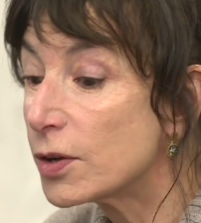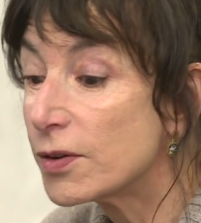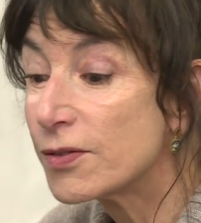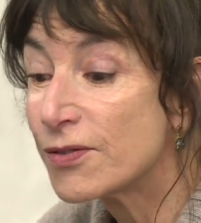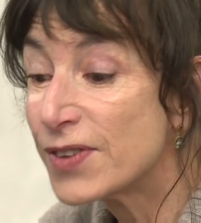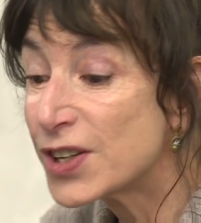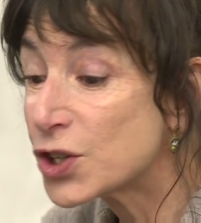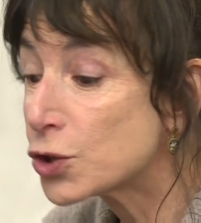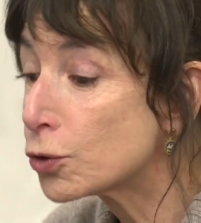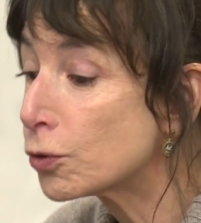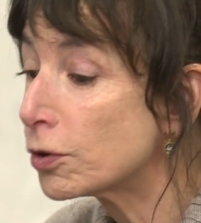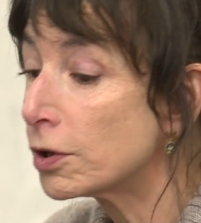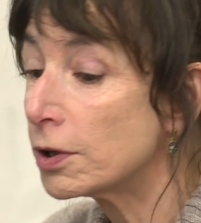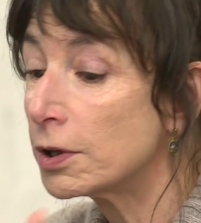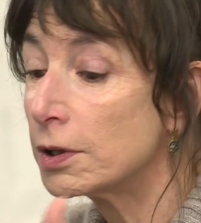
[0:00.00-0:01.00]

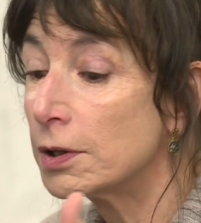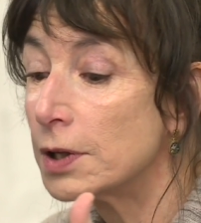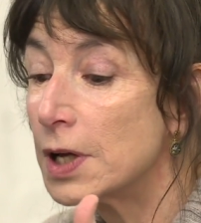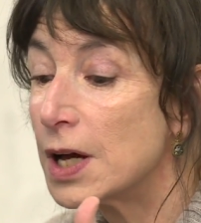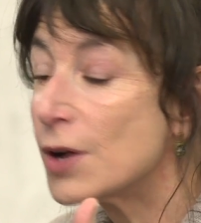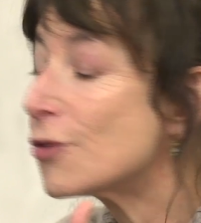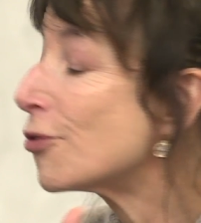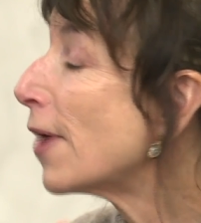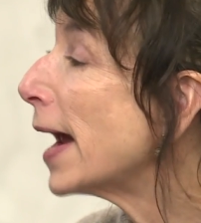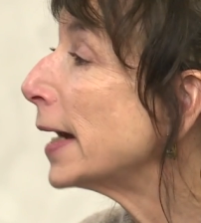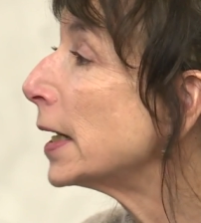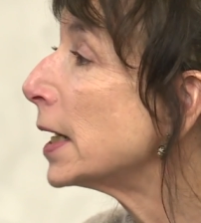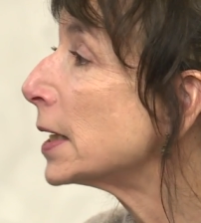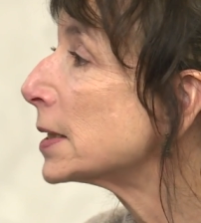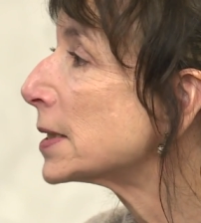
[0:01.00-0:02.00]
visceral,
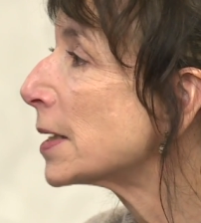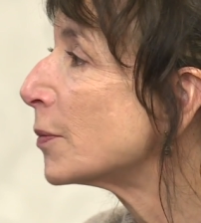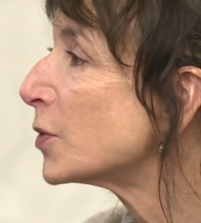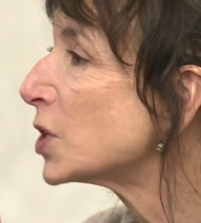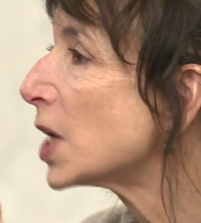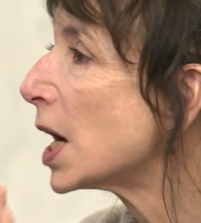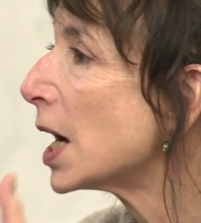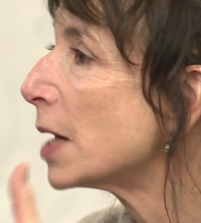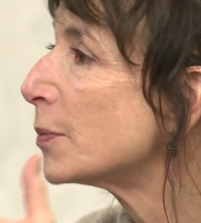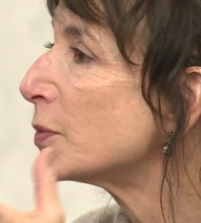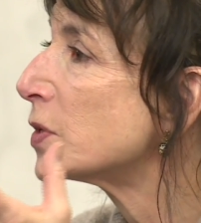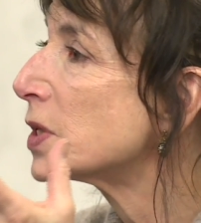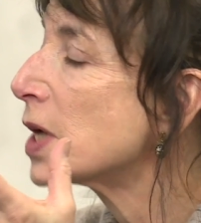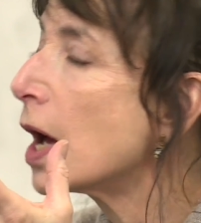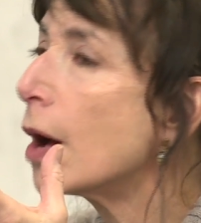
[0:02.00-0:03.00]
frightening
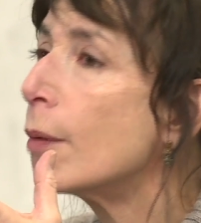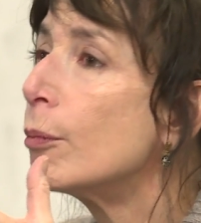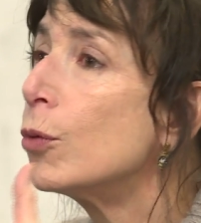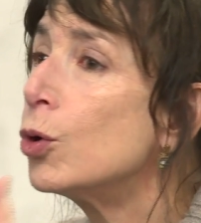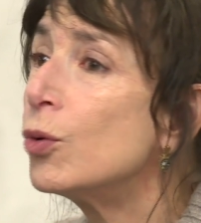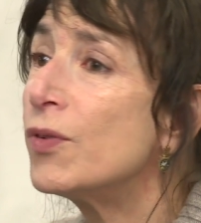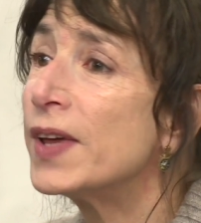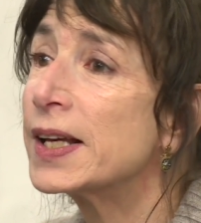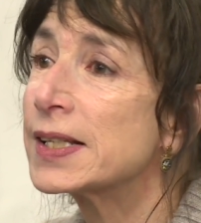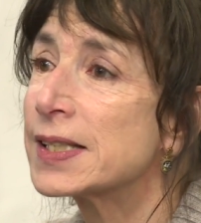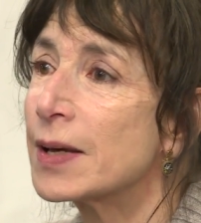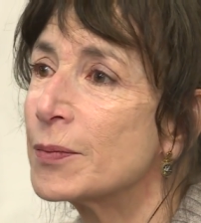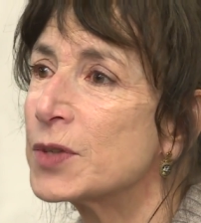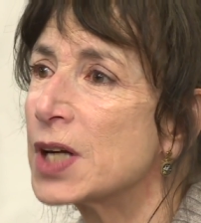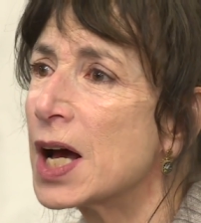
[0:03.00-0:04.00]
sometimes, moving
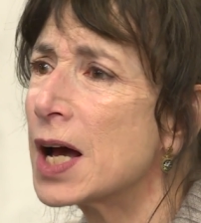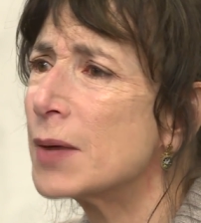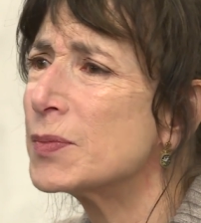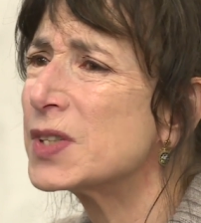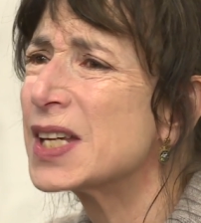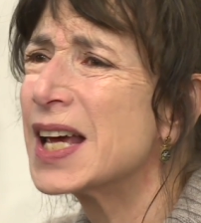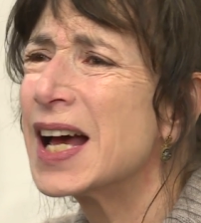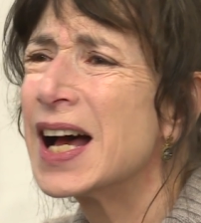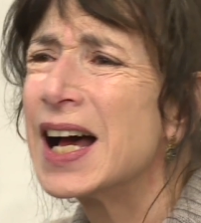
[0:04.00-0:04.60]
sometimes,